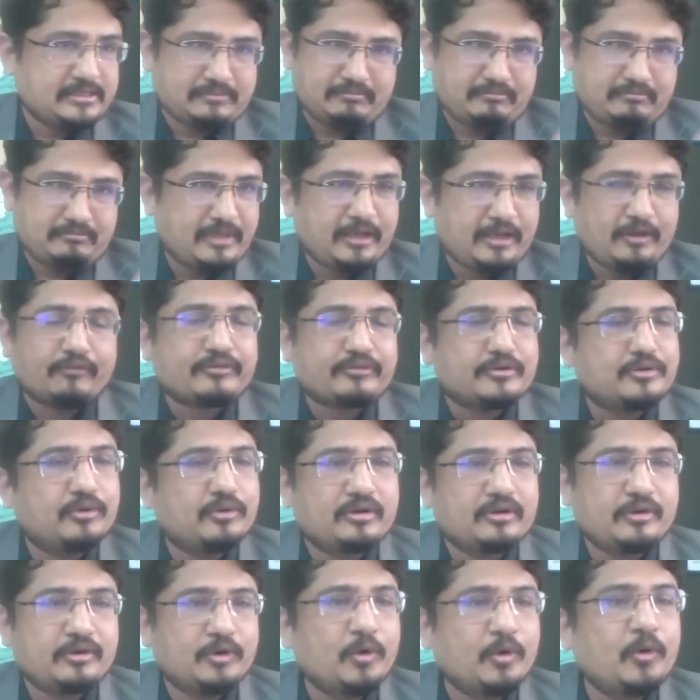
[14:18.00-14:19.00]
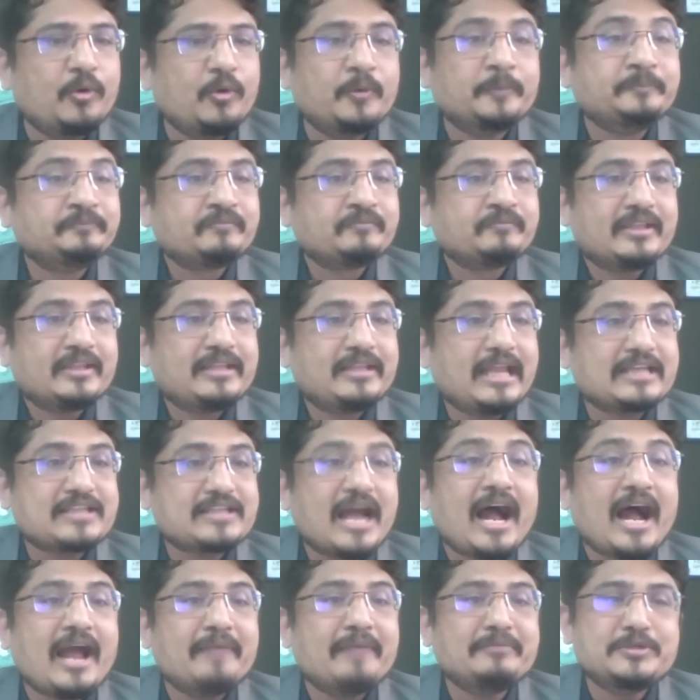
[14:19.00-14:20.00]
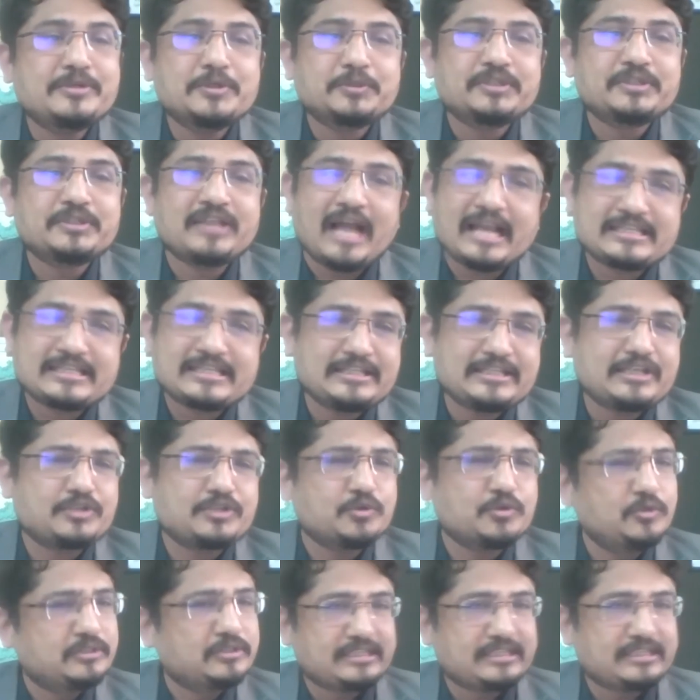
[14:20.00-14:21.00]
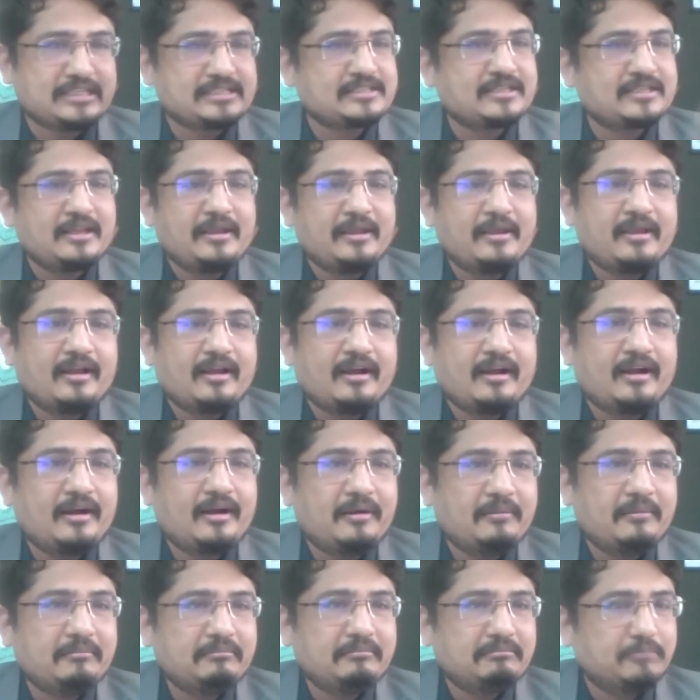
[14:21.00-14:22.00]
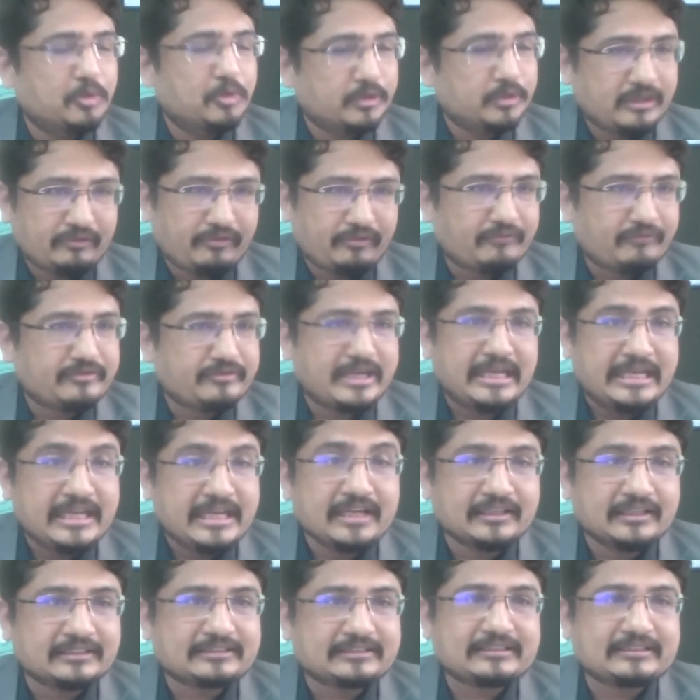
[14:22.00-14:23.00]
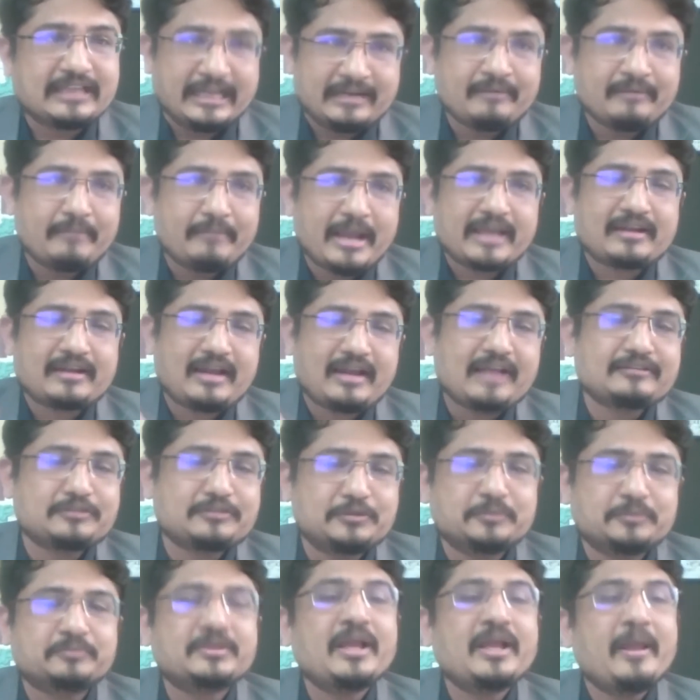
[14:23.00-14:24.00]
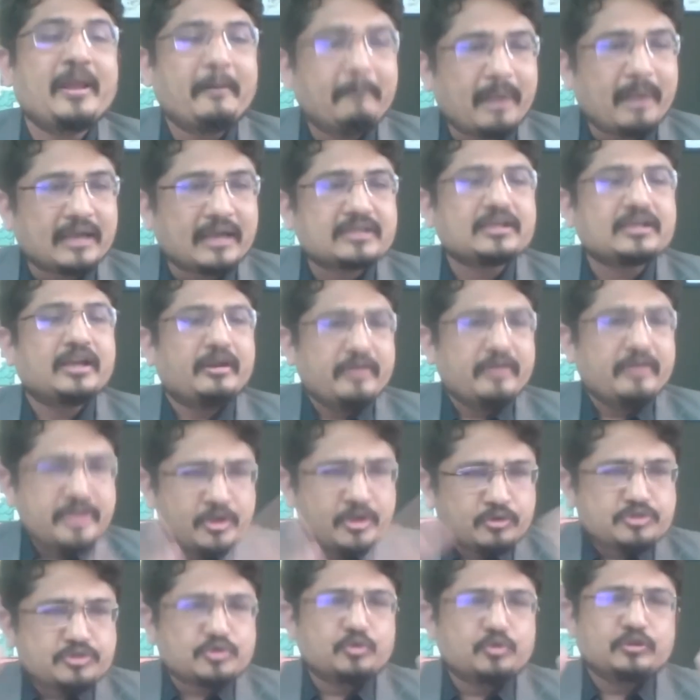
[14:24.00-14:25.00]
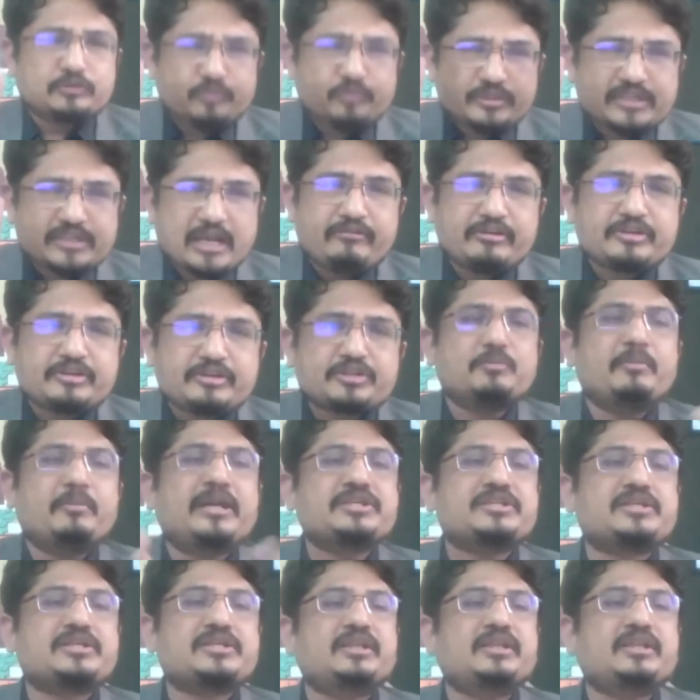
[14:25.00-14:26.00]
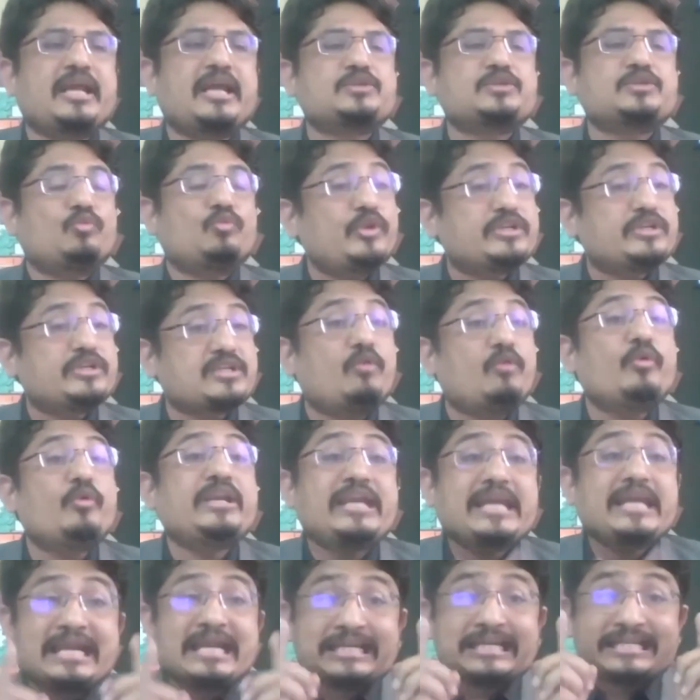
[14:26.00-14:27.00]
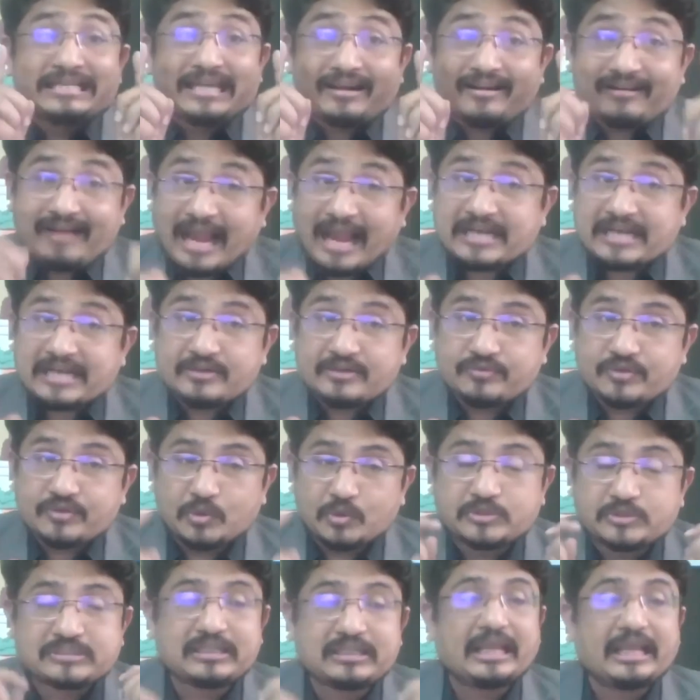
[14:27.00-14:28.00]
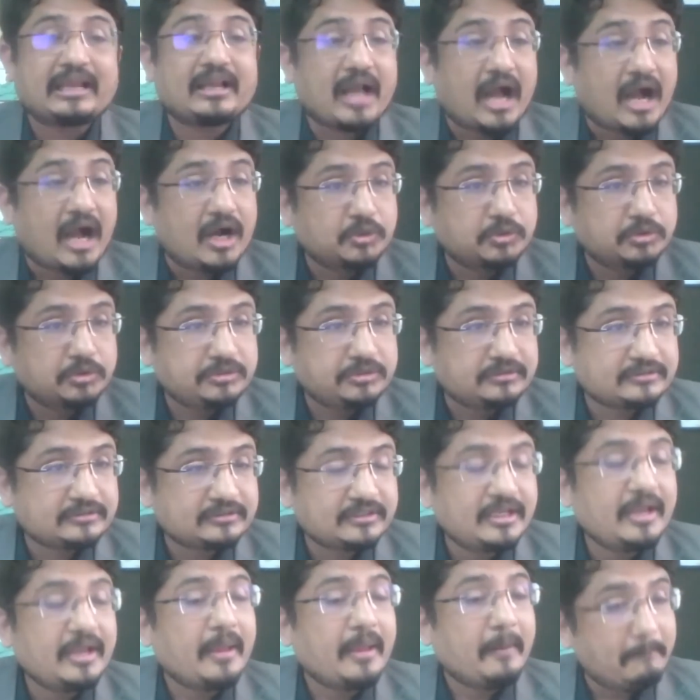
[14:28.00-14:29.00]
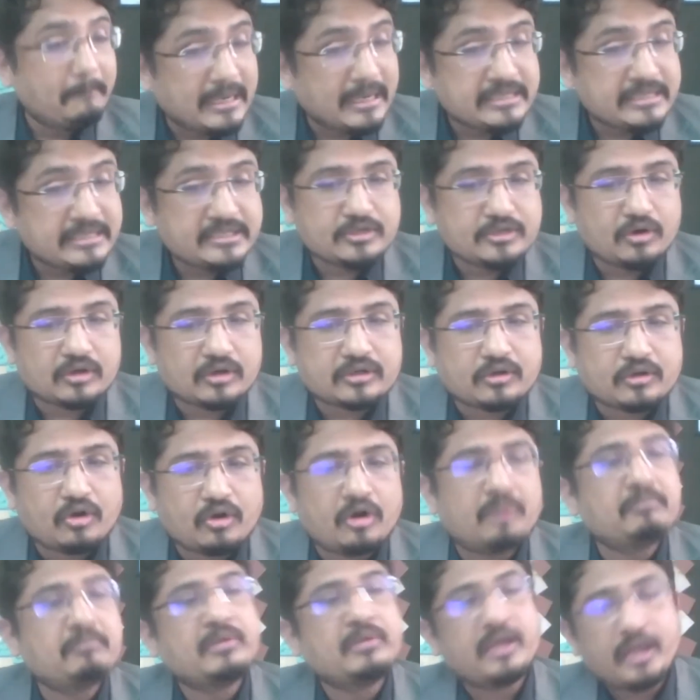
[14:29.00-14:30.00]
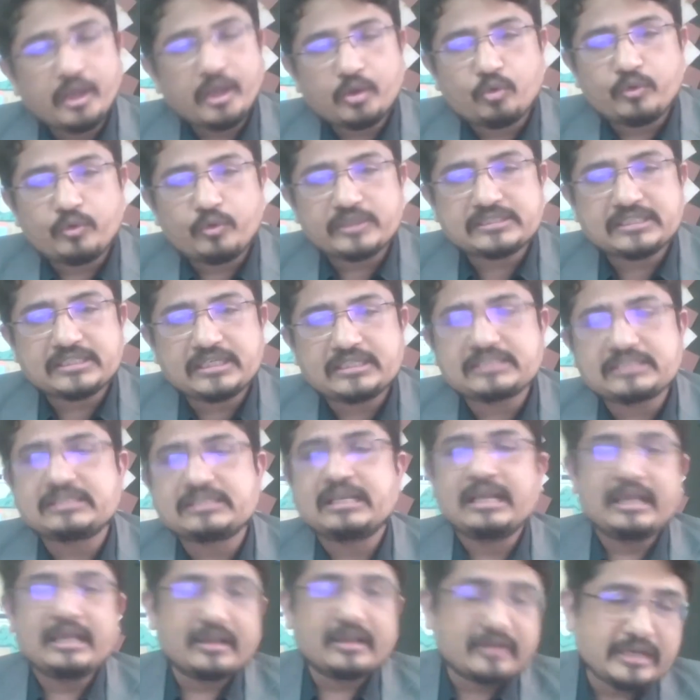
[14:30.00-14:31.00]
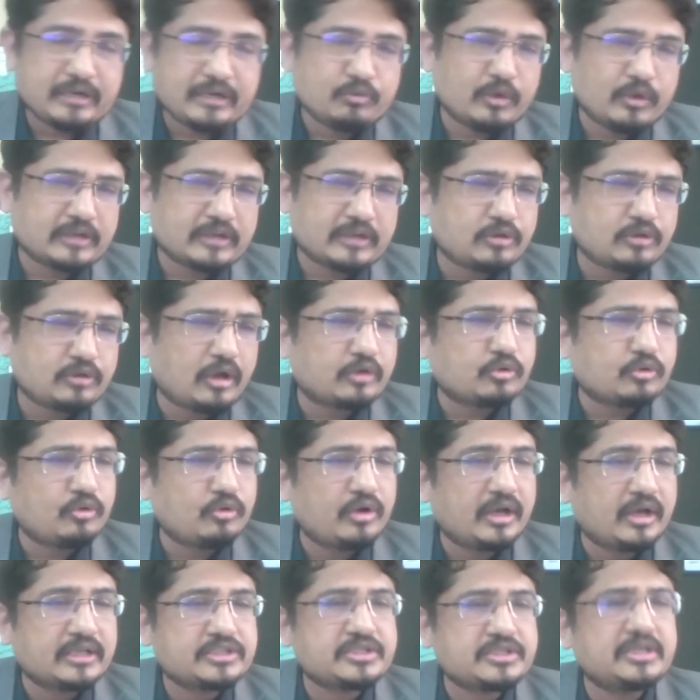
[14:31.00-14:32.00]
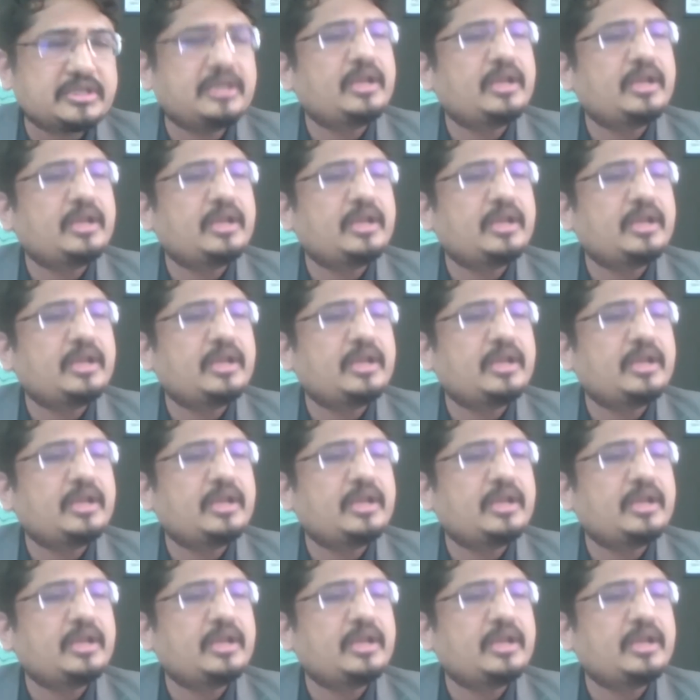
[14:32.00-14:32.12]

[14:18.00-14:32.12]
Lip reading: many of you know that I'm using ICT tools since more than 15 years in my classroom. But new tools which I wish to mention which are very interactive tools like Kahoot, Menti.com, Quizzes, Readworks.org,